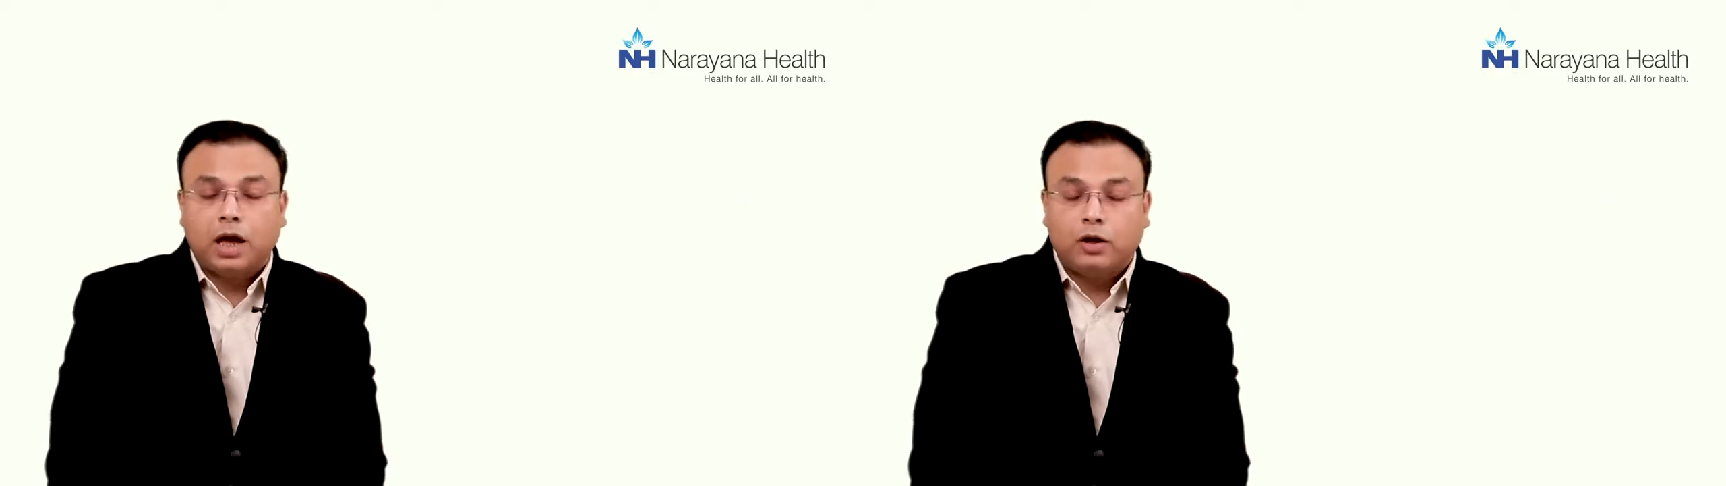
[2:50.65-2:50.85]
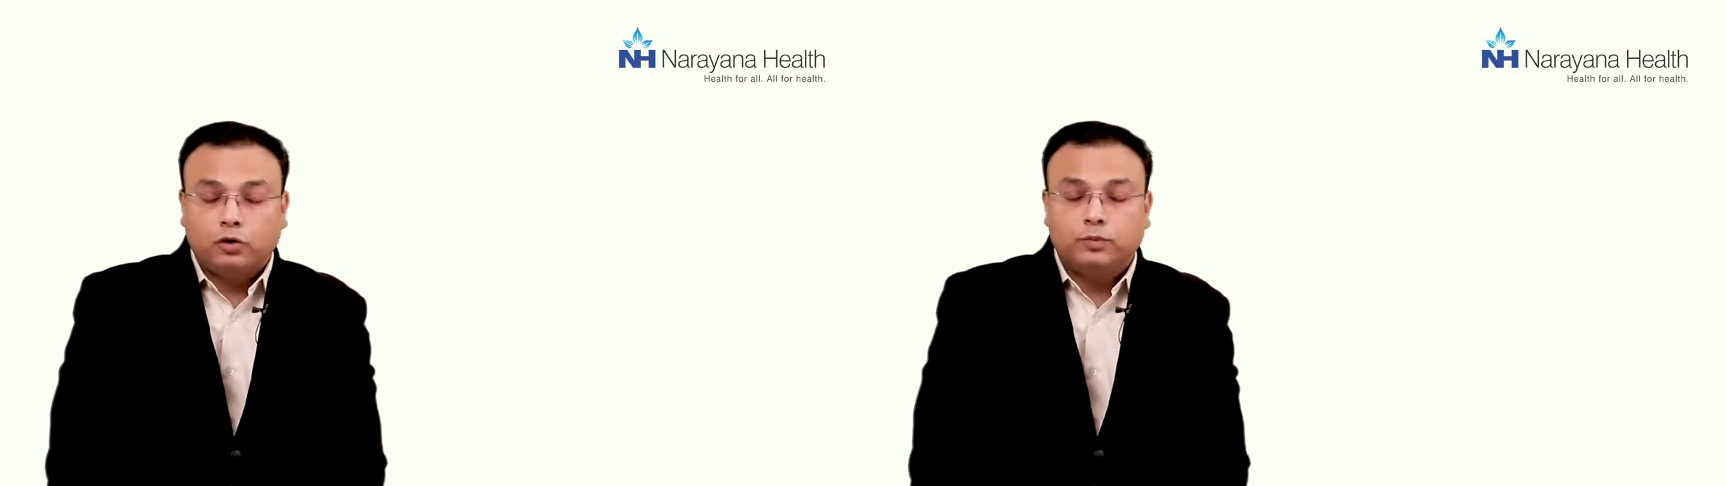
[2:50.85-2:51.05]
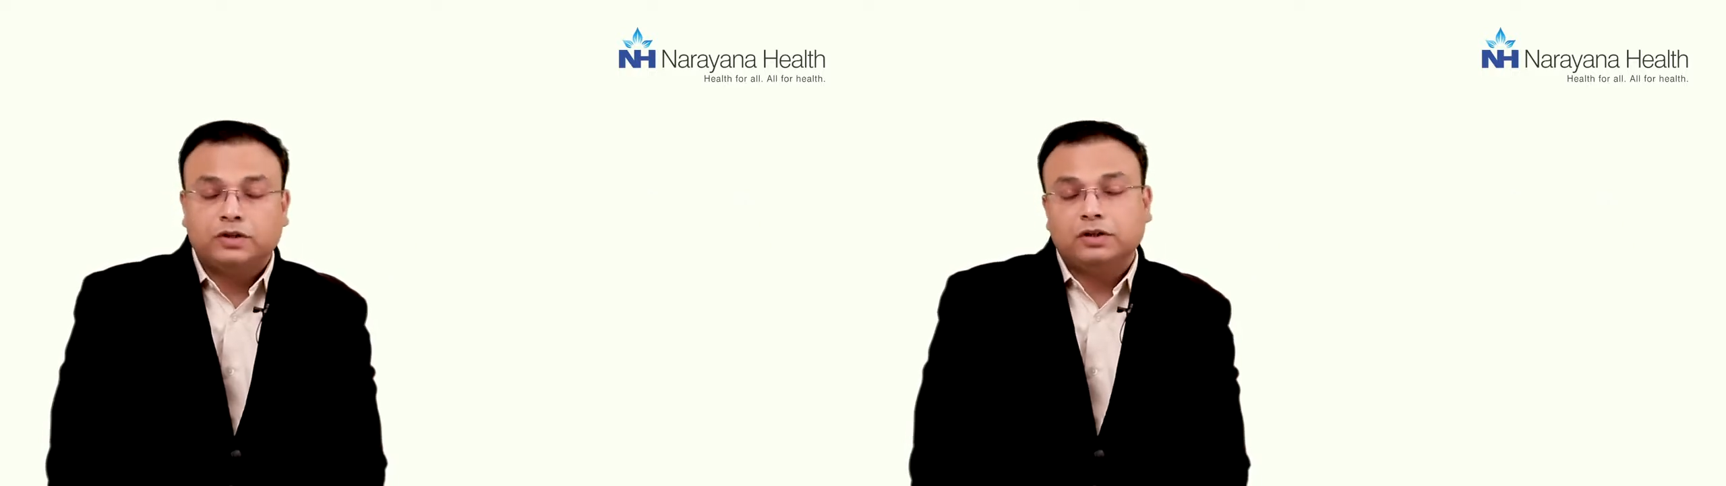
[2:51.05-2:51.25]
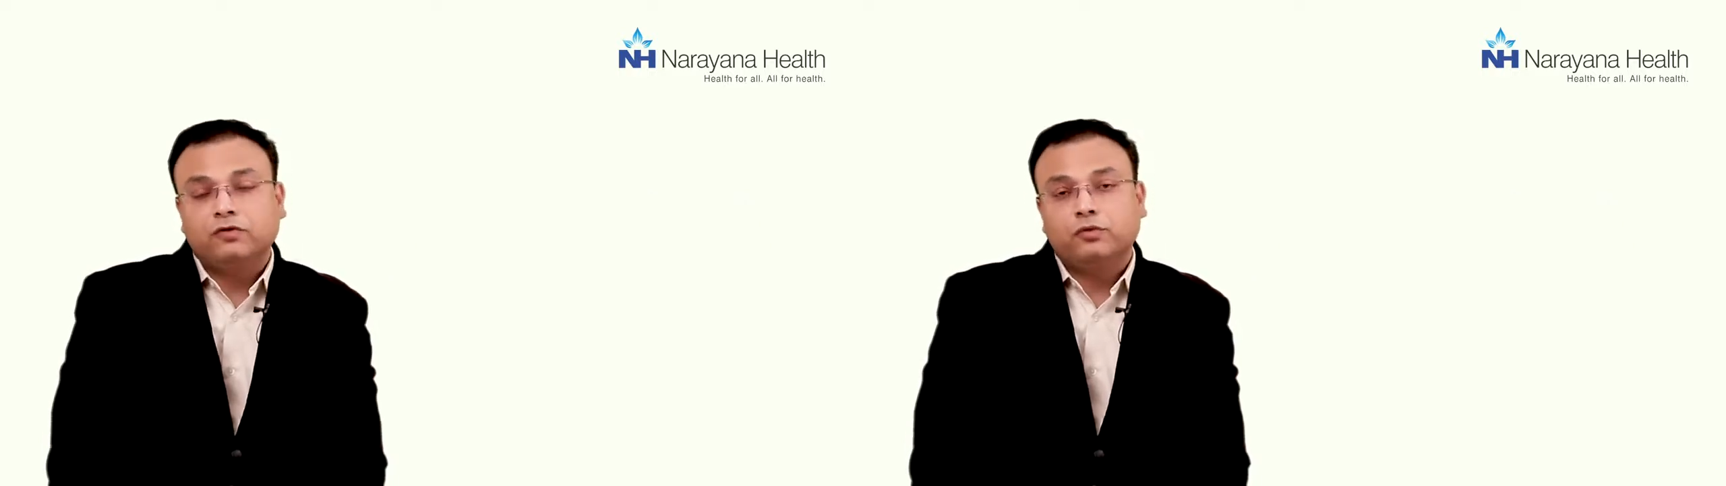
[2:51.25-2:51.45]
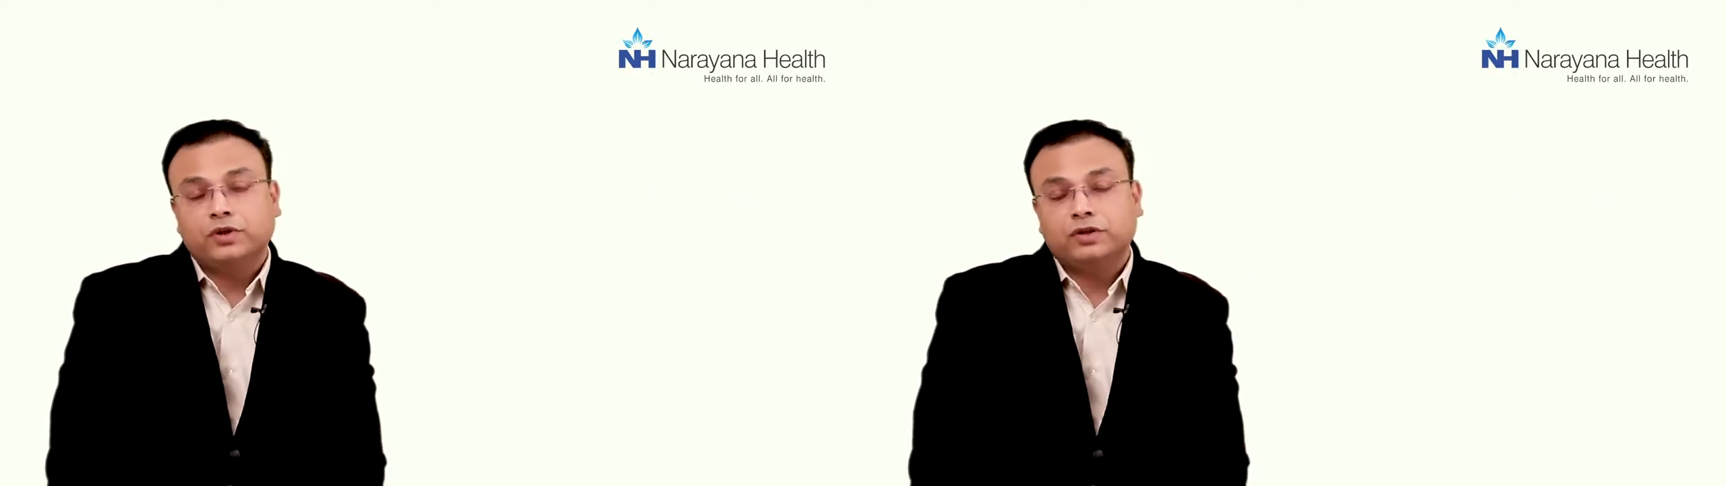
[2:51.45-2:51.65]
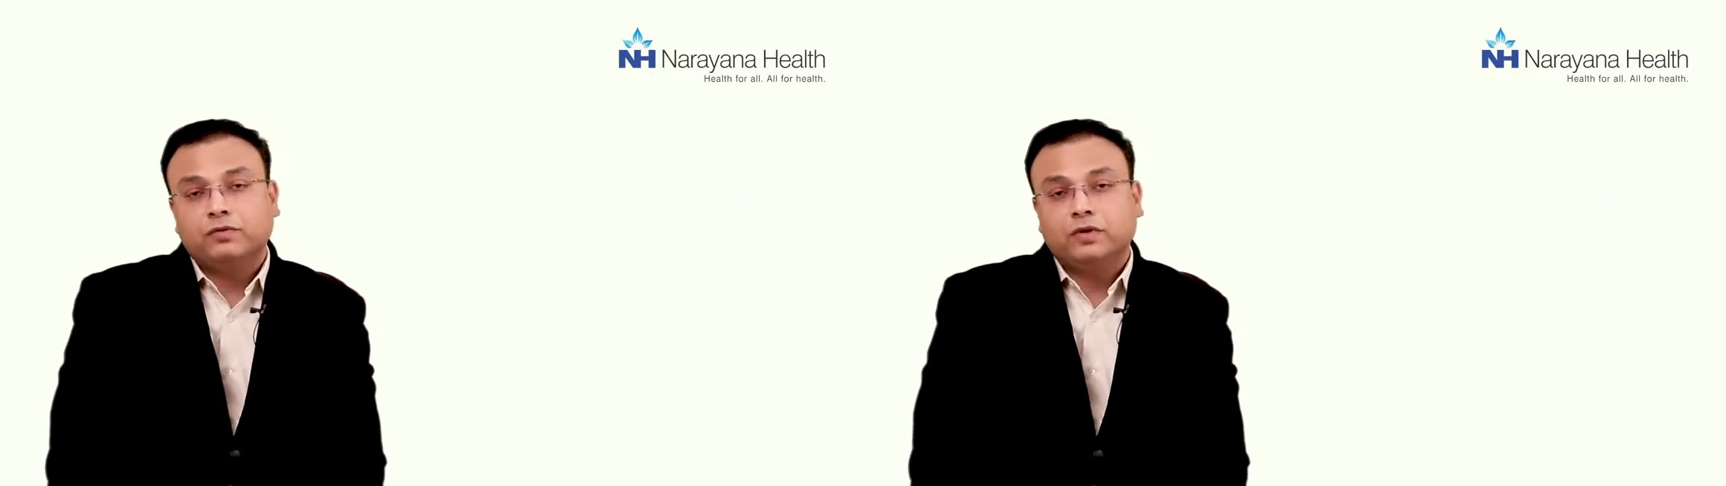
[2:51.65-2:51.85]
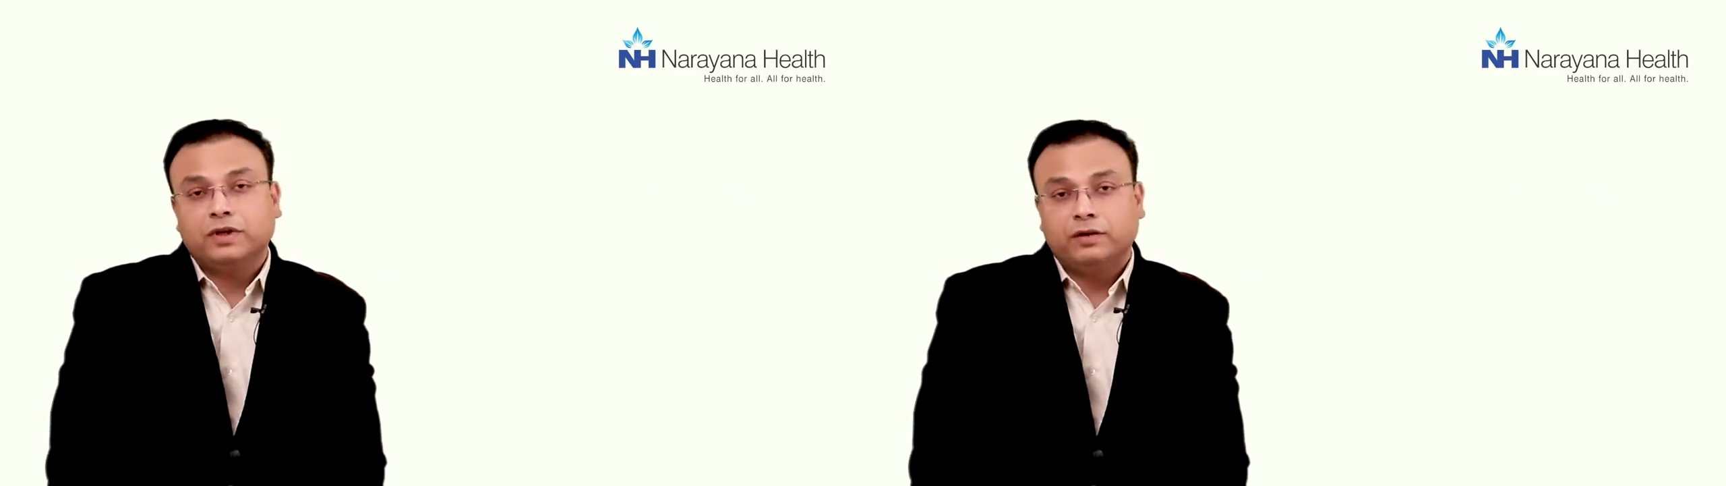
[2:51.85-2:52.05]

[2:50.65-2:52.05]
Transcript: I hope this information was